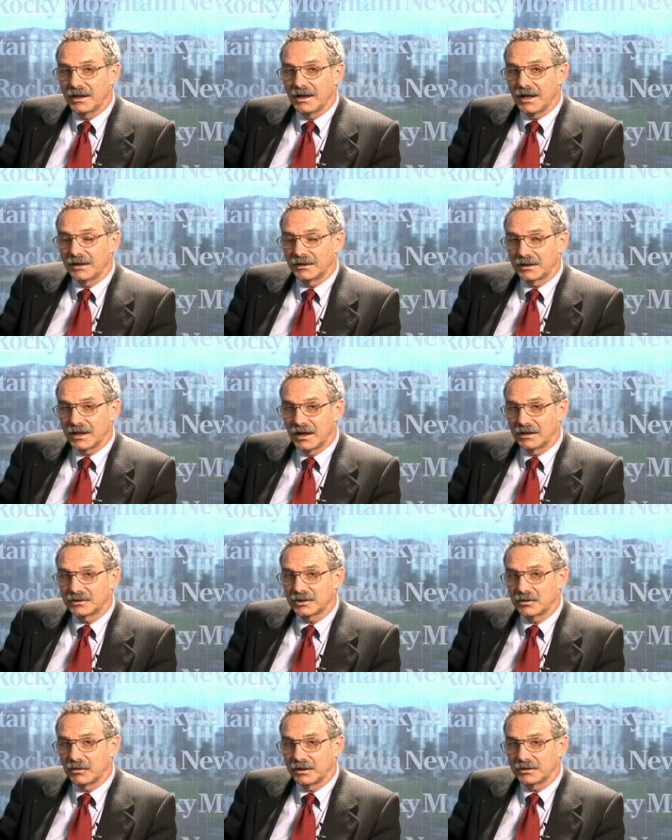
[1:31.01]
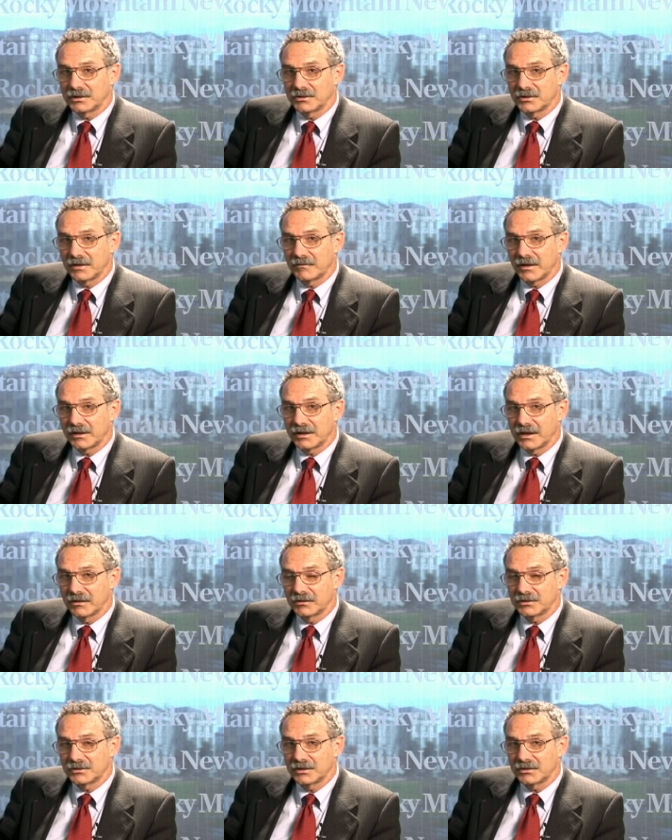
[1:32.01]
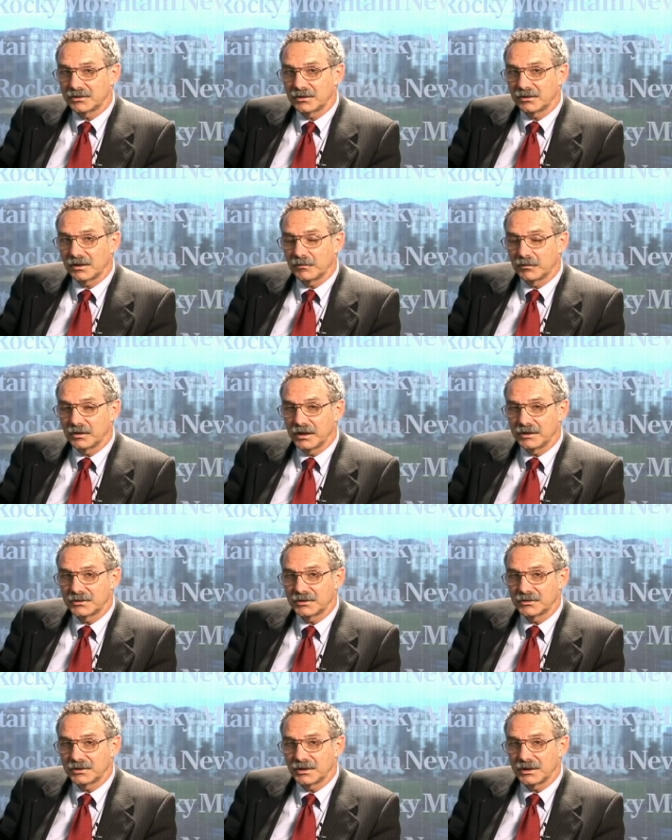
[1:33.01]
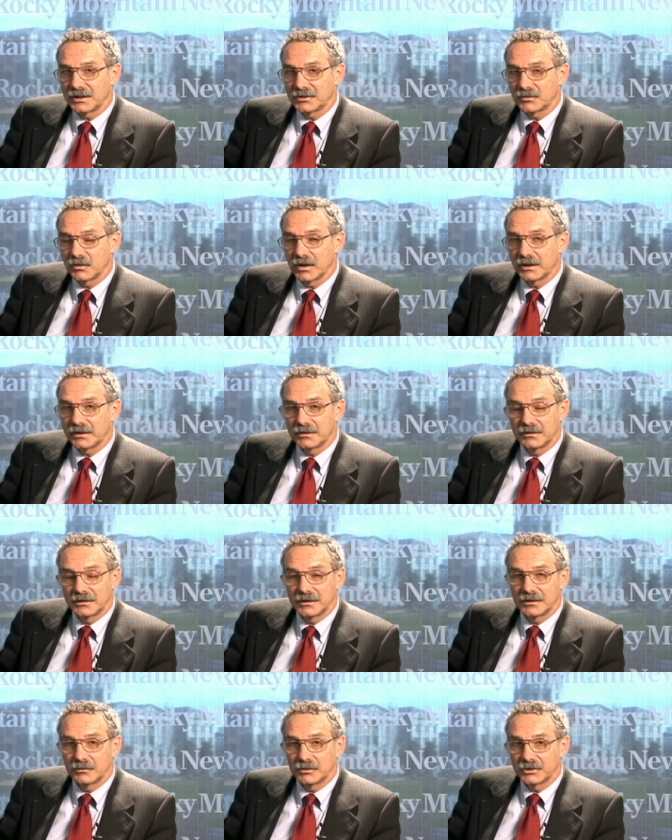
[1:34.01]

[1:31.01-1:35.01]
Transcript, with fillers: And the consequences of that carelessness and complacency is what uh, we're